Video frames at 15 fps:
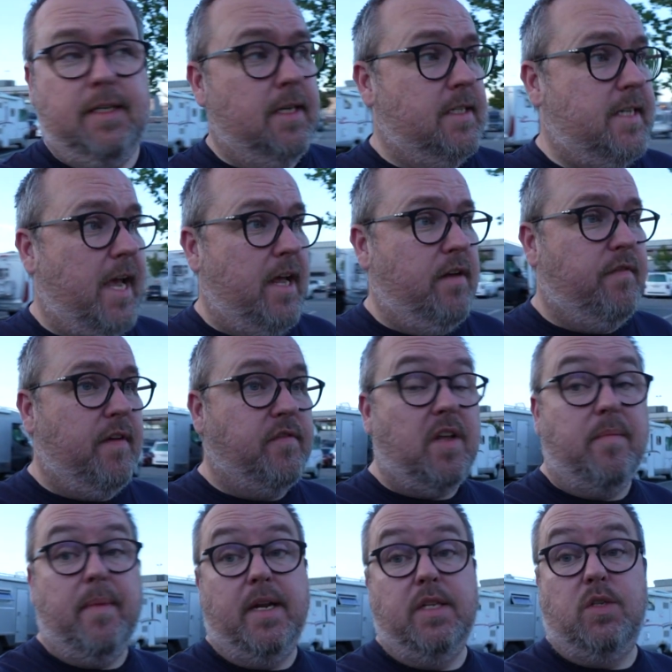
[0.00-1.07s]
10-15
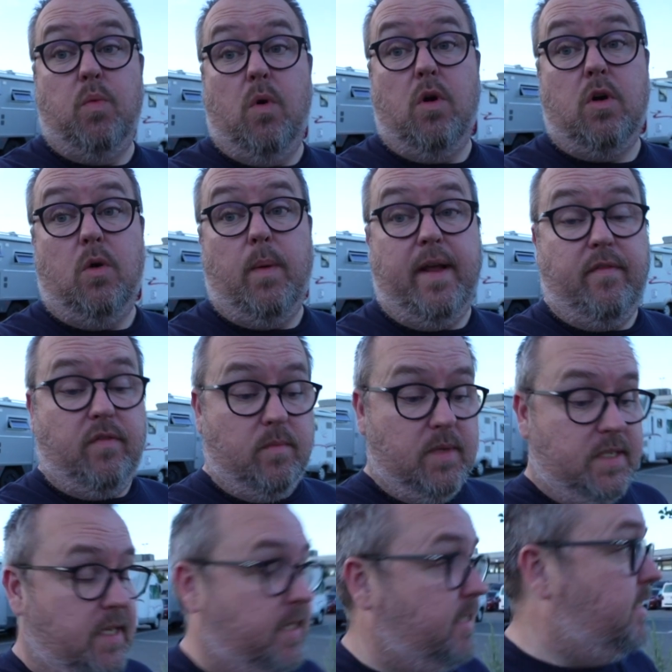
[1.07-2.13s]
minutes walk away from the
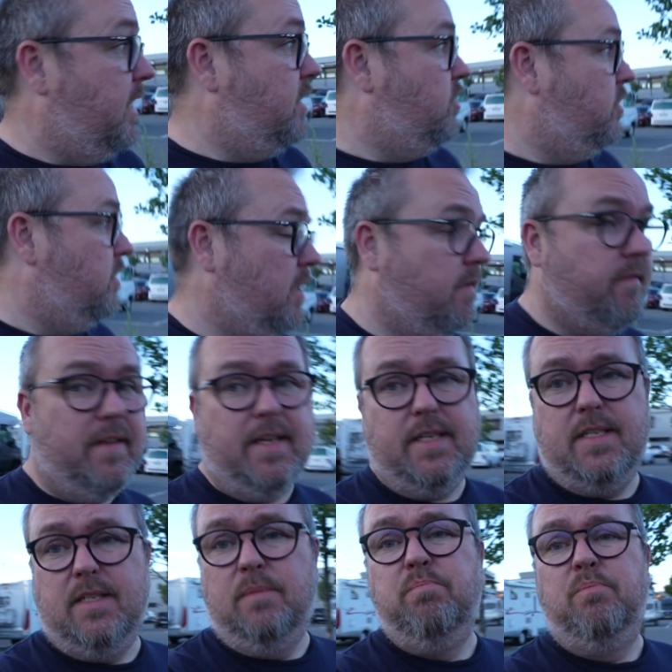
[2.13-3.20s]
city centre in
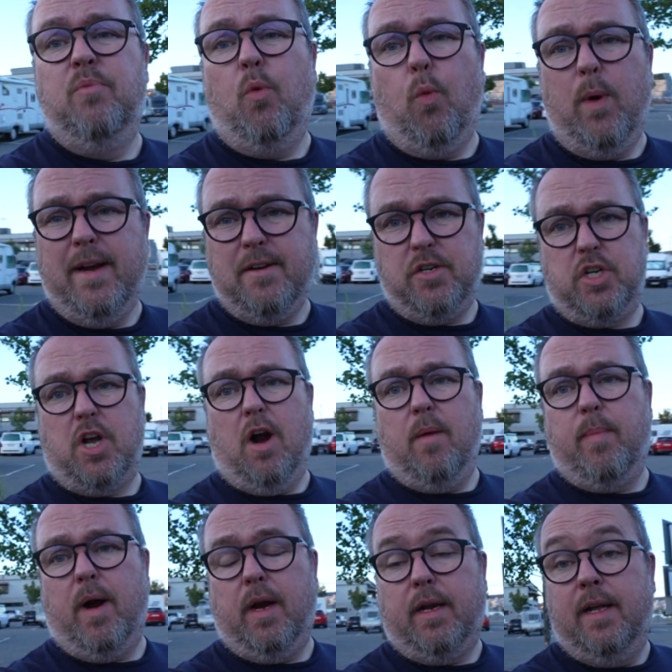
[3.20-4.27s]
this weird car
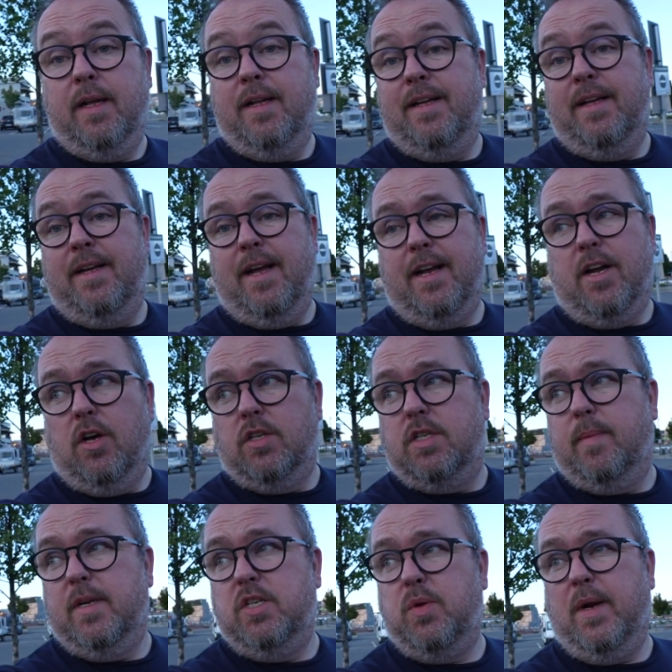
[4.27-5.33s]
park. It costs
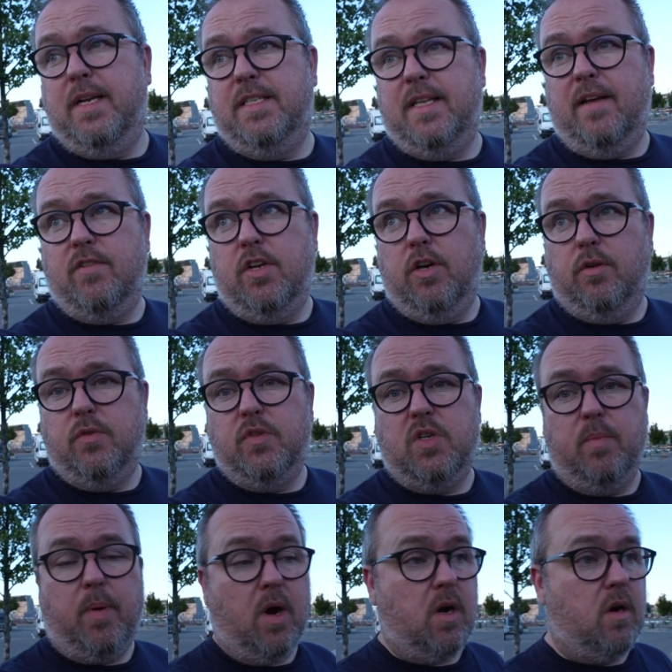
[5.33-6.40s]
about €27
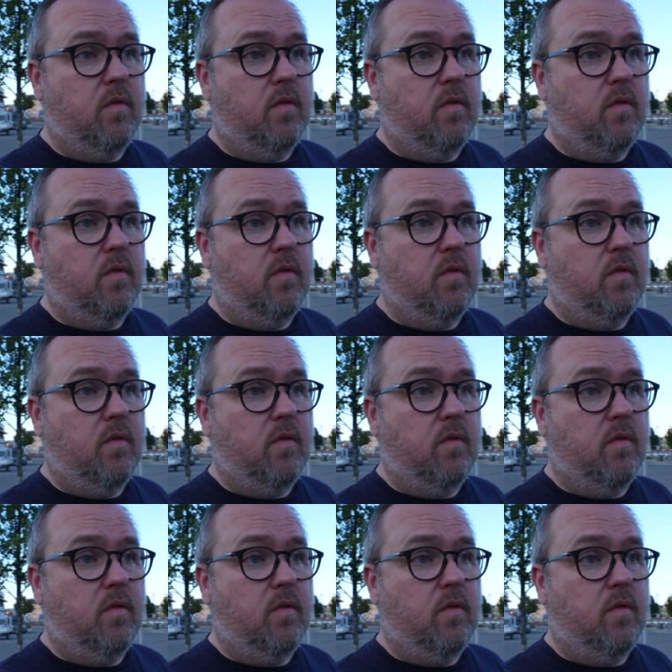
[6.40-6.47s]
to park